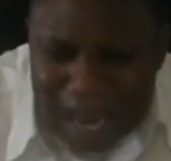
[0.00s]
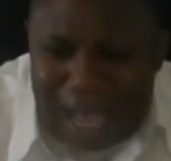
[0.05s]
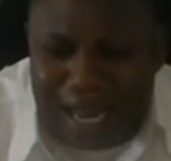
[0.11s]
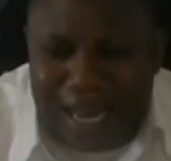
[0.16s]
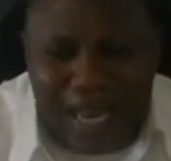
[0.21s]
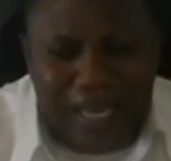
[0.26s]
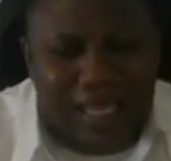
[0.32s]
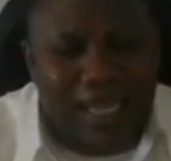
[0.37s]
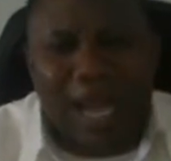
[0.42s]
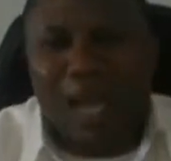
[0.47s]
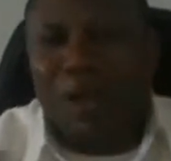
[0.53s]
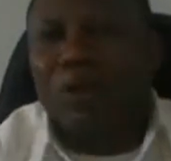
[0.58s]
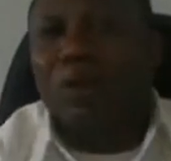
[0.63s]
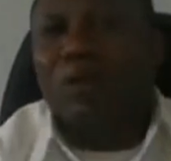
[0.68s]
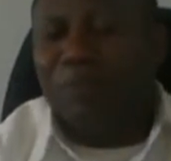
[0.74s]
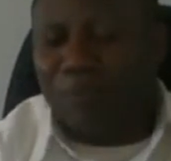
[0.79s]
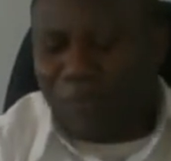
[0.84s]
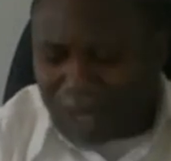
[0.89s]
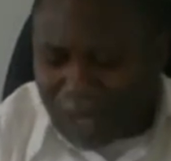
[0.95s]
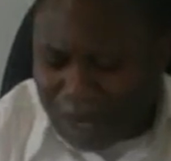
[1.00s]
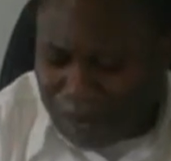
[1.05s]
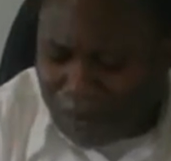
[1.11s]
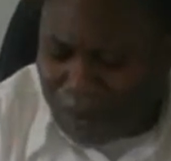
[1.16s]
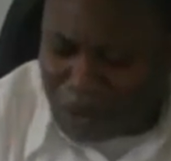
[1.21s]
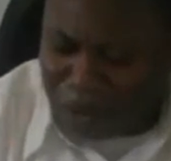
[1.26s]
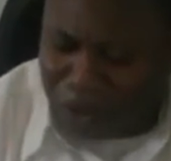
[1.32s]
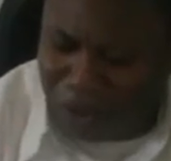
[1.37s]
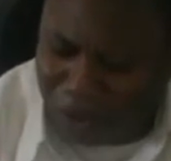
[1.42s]
lines that cannot be
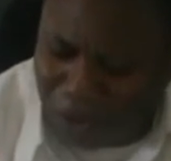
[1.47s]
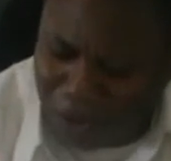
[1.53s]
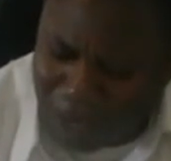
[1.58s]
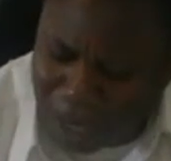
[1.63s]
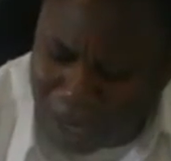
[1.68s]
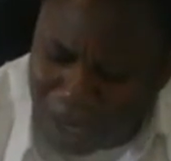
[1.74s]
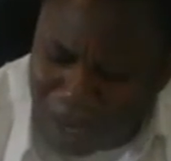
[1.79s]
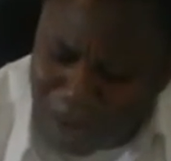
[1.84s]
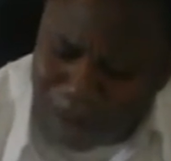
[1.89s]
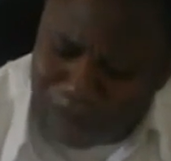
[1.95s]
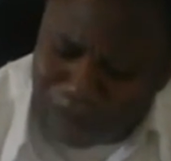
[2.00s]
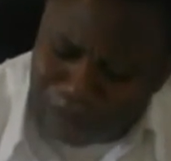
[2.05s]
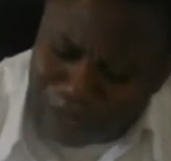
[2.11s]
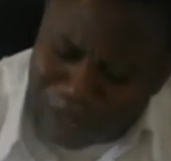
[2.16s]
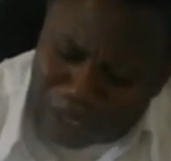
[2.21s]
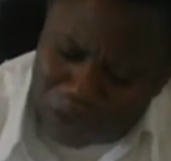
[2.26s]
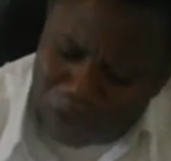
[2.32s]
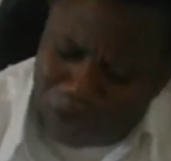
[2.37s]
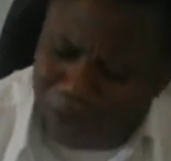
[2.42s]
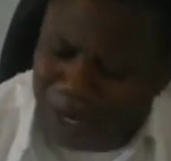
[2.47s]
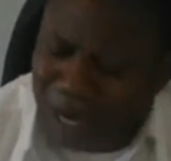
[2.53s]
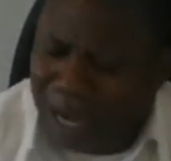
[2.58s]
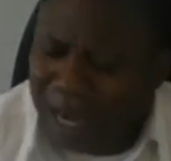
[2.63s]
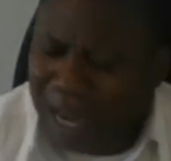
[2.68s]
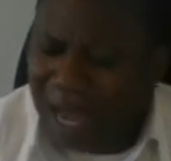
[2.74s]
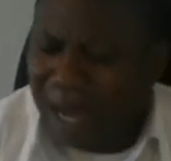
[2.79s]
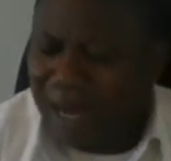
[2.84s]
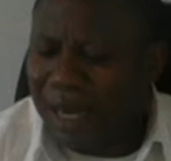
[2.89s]
able to meet
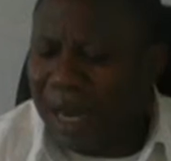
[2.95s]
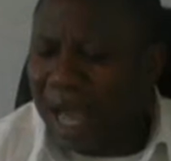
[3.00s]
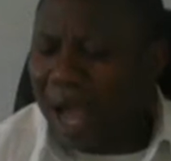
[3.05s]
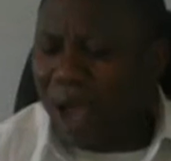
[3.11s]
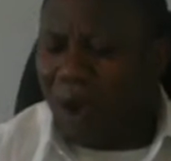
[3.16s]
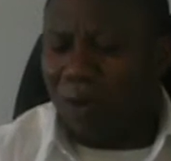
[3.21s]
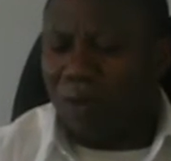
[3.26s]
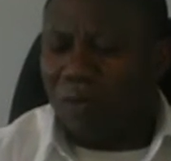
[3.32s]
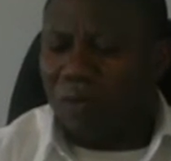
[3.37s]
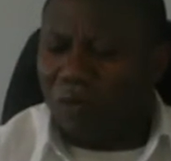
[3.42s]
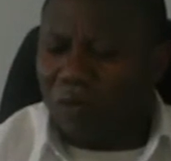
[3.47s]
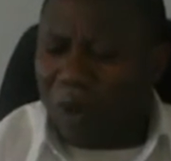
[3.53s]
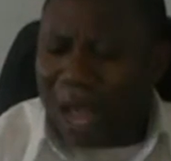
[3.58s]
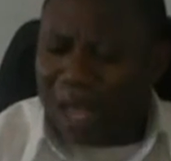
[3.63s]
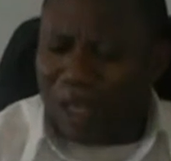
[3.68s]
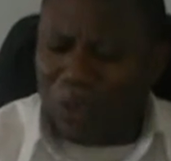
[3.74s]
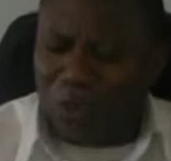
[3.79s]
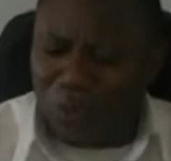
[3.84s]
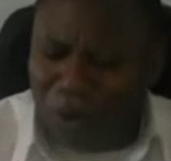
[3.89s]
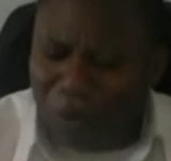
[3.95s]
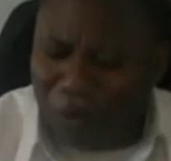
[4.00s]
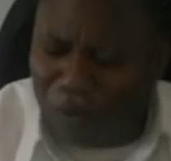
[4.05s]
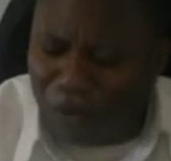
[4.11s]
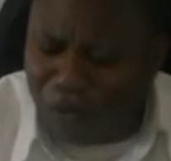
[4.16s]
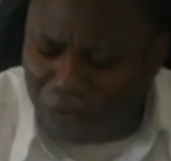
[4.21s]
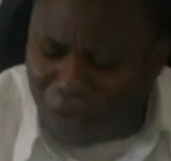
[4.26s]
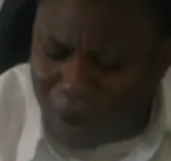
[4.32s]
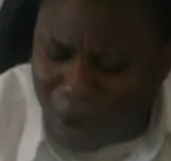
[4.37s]
together. Now, as we
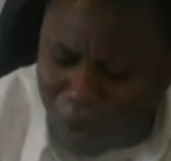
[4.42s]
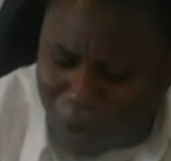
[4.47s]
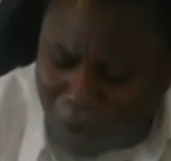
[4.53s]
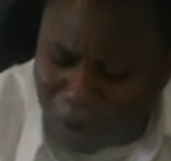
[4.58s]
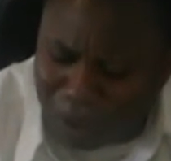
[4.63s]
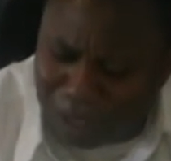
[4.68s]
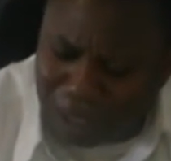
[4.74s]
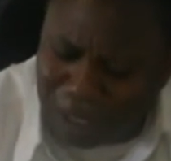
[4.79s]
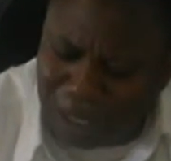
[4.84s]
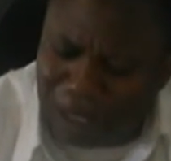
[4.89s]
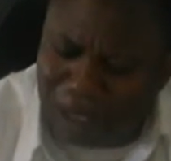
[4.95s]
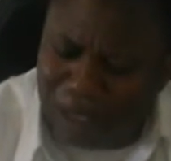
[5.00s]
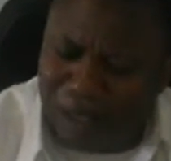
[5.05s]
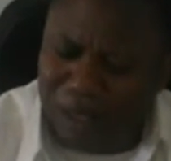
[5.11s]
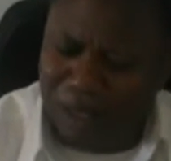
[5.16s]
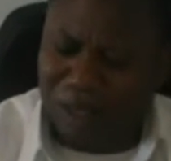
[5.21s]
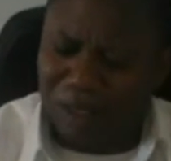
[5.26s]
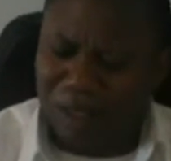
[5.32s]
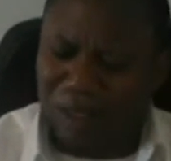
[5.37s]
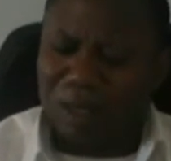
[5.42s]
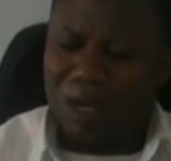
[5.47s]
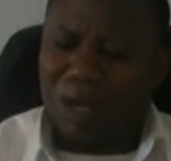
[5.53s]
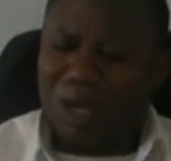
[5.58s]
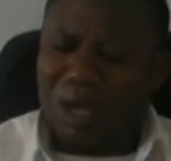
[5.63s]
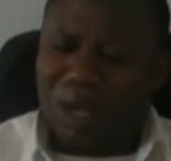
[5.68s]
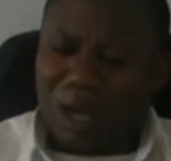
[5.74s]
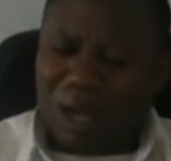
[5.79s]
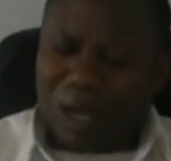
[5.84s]
move forward in
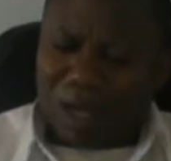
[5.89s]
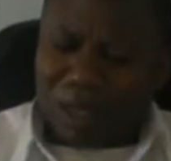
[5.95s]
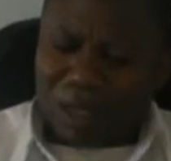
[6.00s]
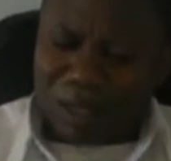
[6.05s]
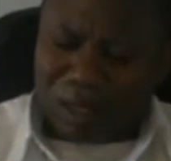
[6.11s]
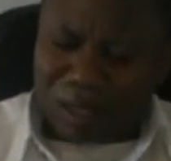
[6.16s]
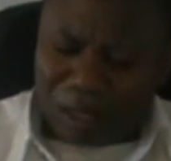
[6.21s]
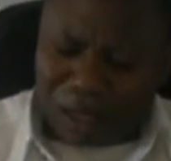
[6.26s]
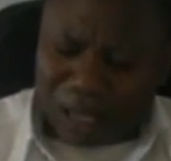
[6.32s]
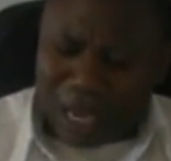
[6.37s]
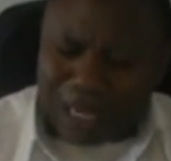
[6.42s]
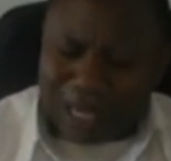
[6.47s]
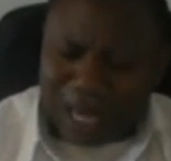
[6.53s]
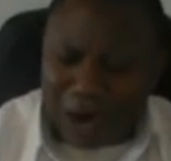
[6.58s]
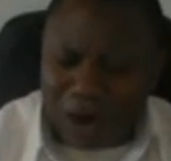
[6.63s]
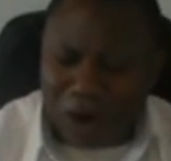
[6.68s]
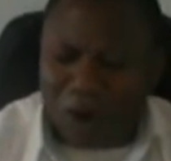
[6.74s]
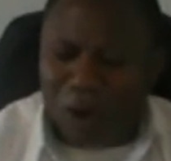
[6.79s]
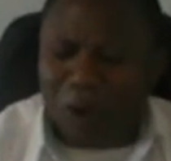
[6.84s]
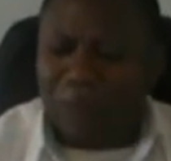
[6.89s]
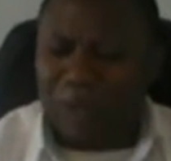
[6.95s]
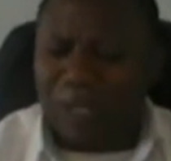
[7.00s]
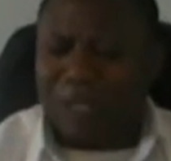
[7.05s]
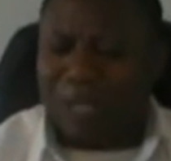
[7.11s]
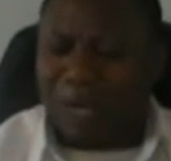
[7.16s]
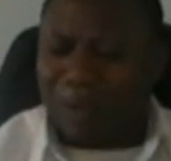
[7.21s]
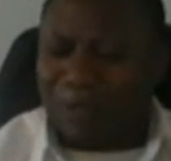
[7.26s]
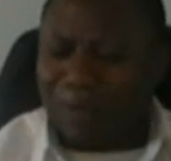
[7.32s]

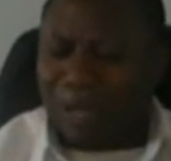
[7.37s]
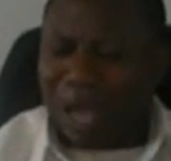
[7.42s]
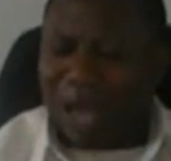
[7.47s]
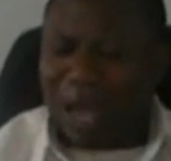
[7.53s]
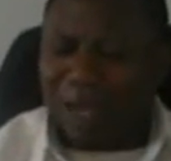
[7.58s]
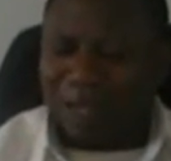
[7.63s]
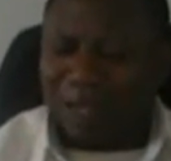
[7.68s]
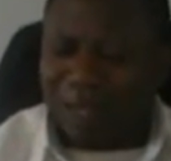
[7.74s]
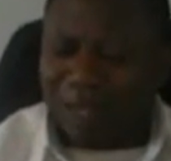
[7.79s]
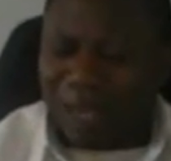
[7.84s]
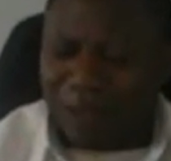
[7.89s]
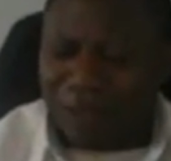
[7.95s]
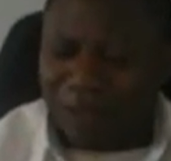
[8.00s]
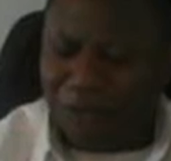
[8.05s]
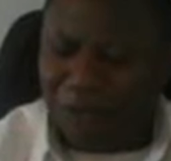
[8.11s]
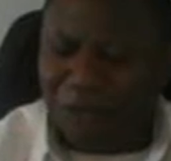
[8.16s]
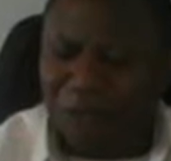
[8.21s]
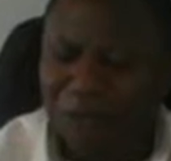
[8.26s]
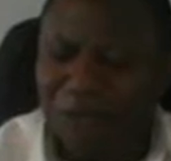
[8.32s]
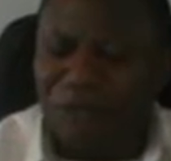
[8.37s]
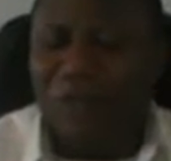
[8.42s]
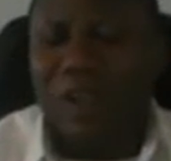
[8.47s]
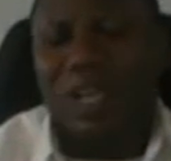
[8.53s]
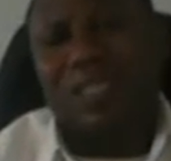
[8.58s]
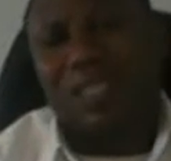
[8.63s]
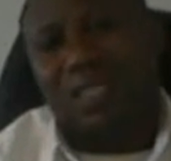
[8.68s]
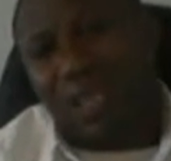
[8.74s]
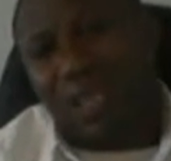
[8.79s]
Deuteronomy chapter 7, verse